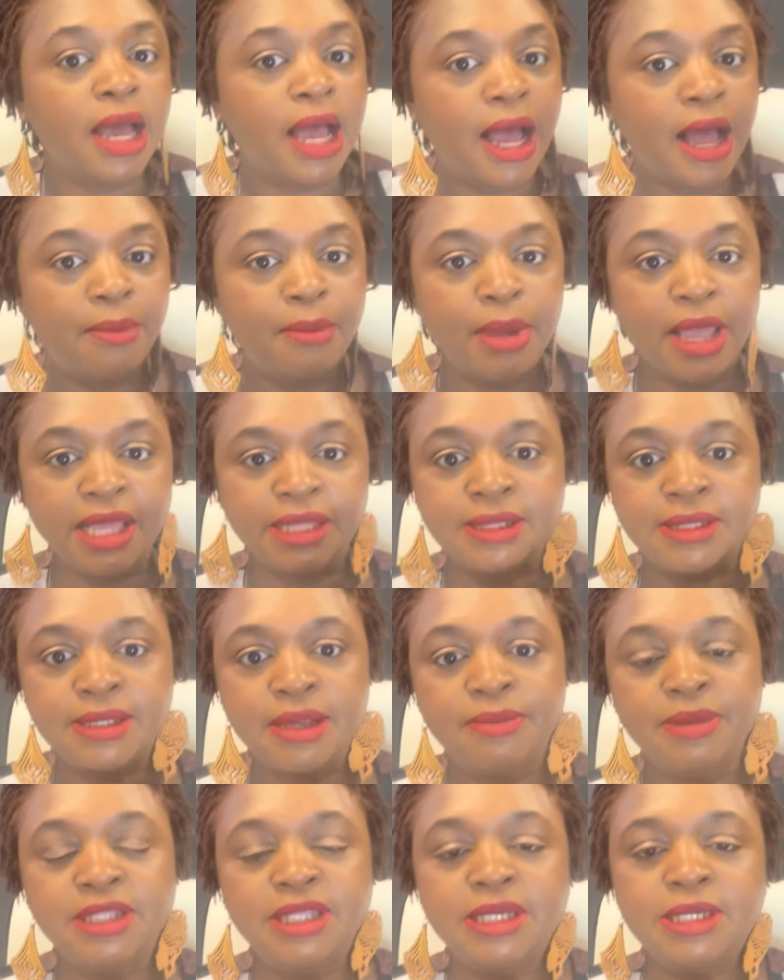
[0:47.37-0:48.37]
And
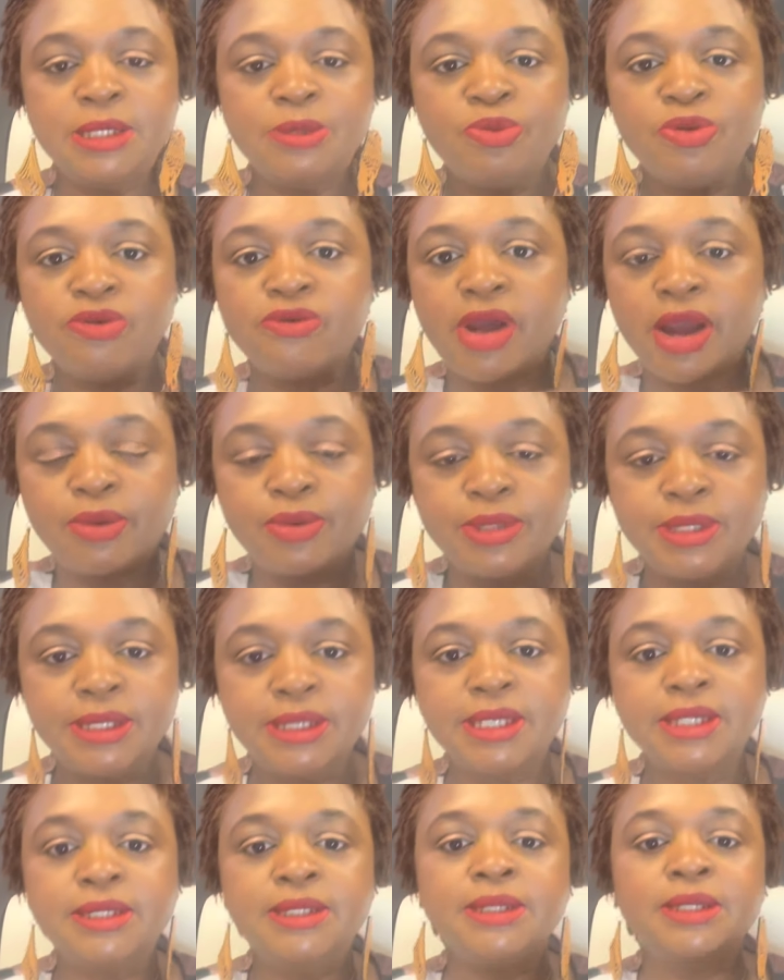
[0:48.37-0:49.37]
some of these
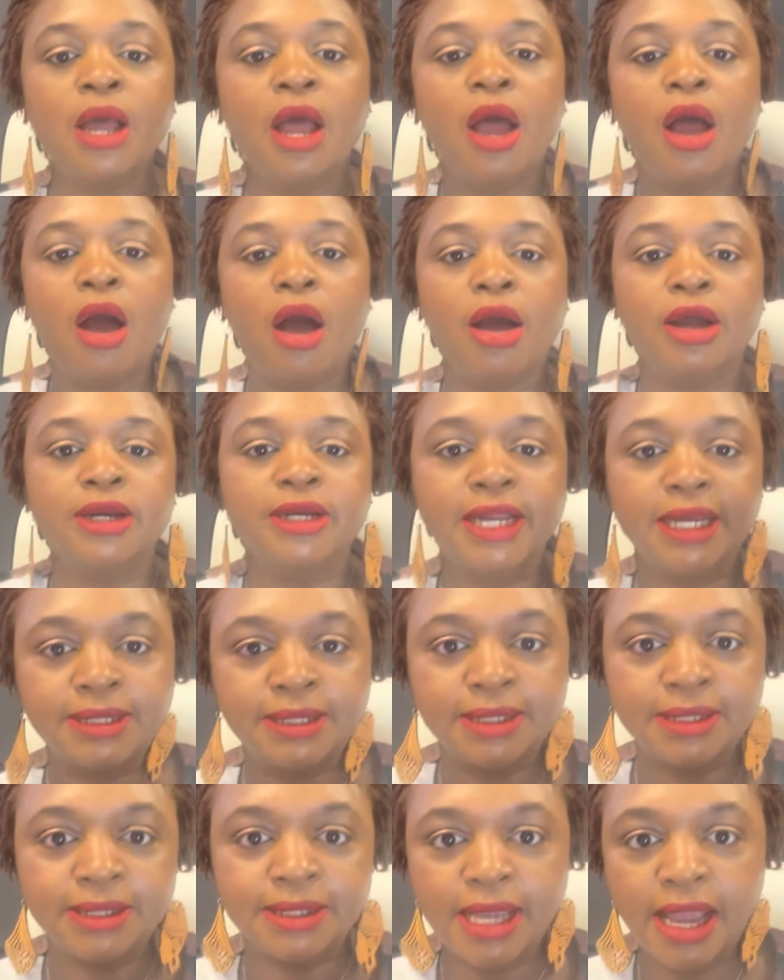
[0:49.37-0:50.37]
prerequisites are
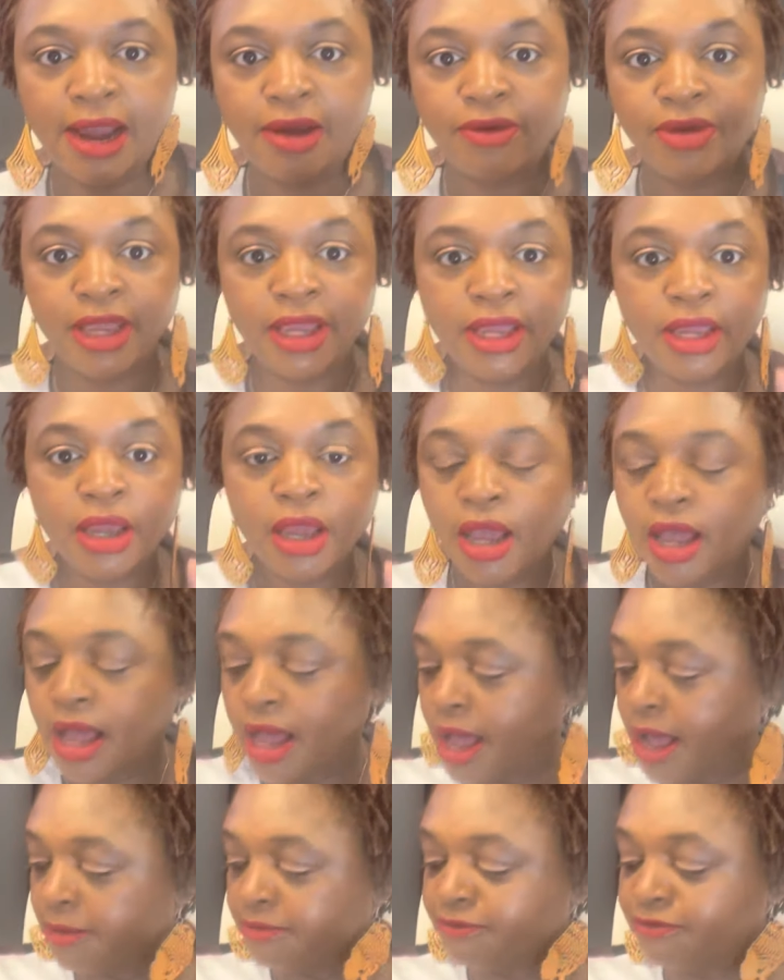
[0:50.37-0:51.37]
necessary
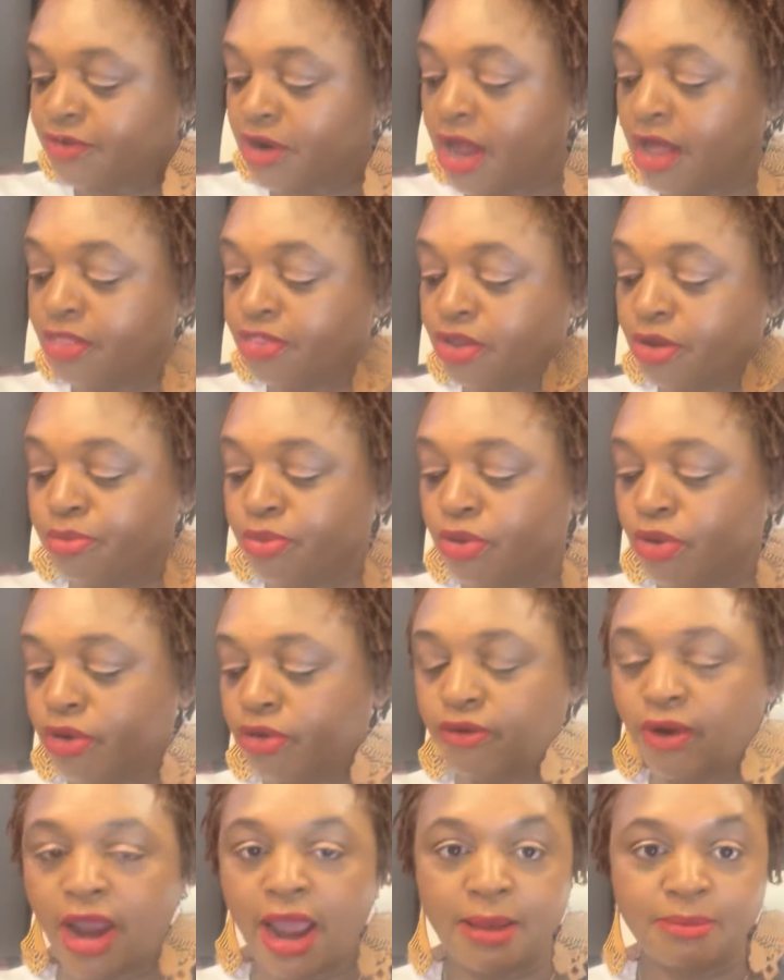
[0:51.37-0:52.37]
for other
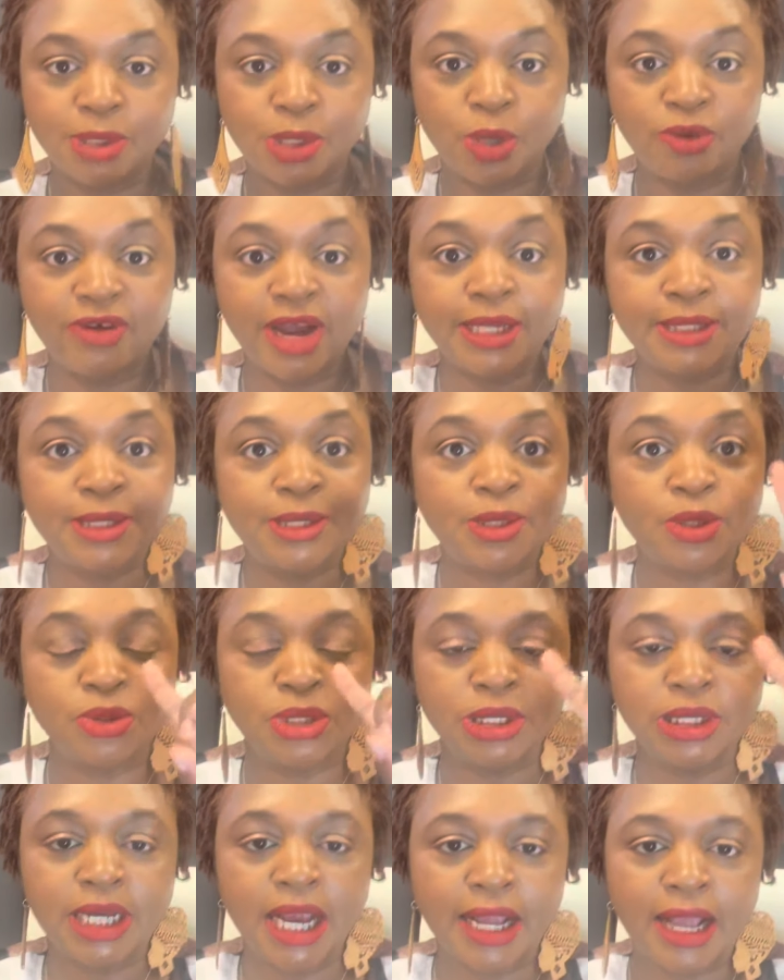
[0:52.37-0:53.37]
programs, all right? So
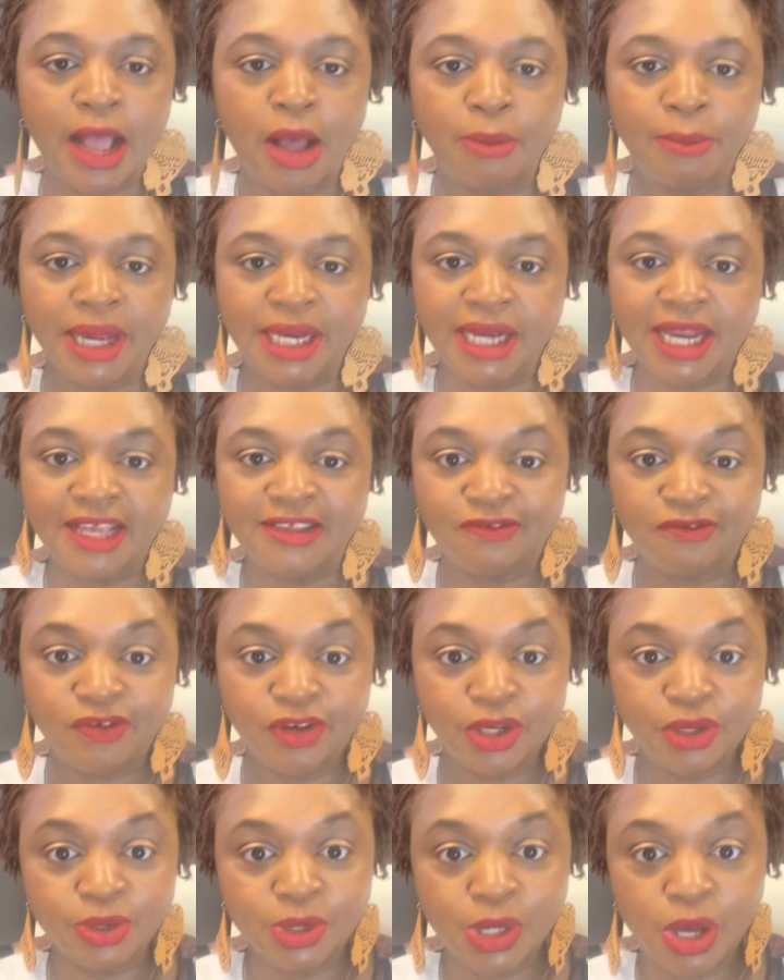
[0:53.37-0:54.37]
check out my last
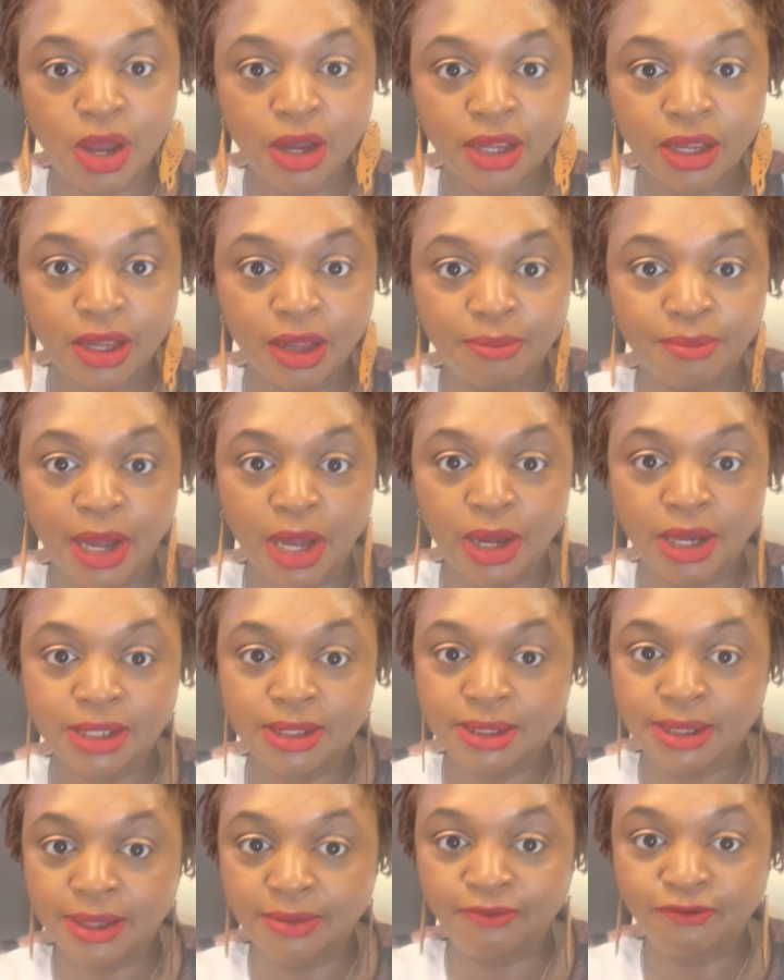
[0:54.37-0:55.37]
video talking about a
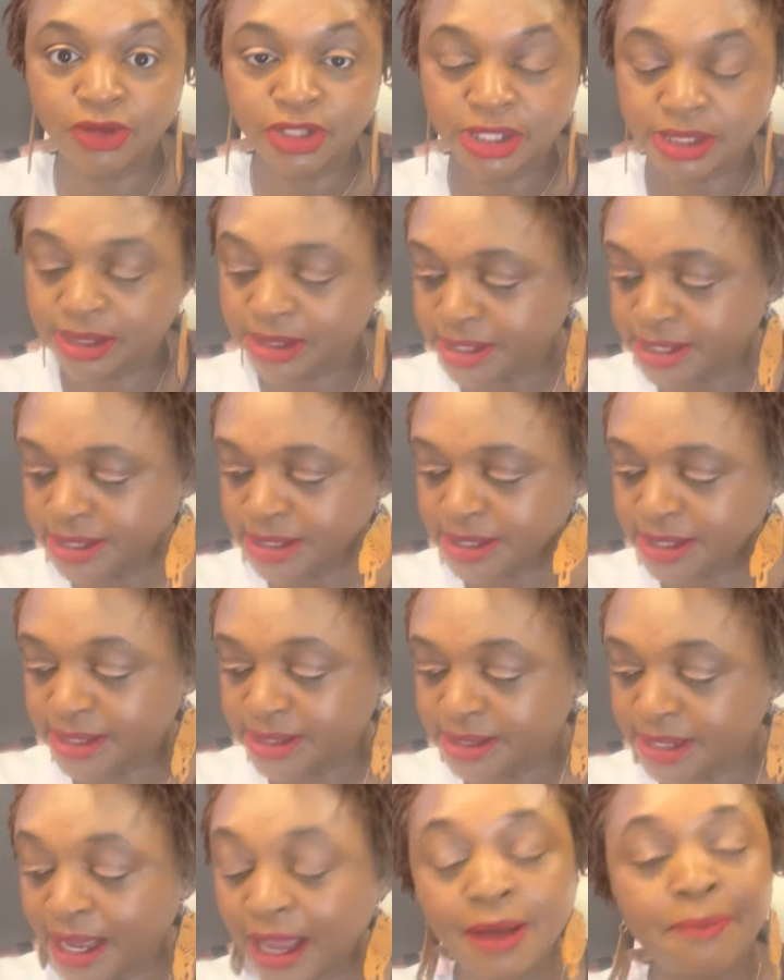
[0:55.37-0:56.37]
tip for the TEAS
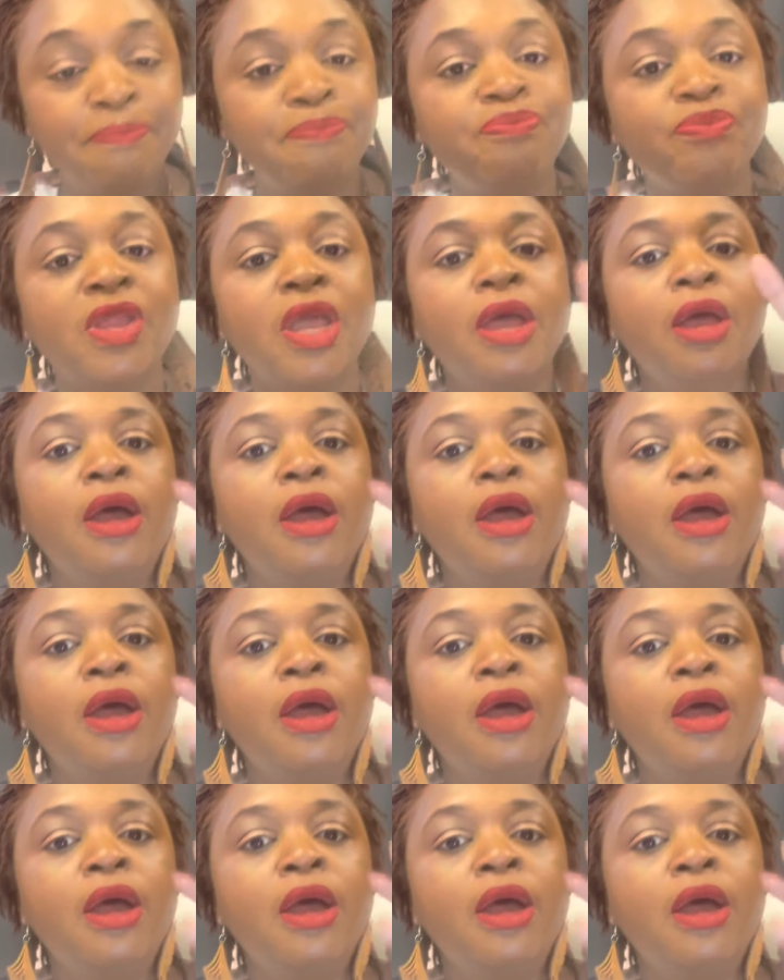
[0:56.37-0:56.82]
exam.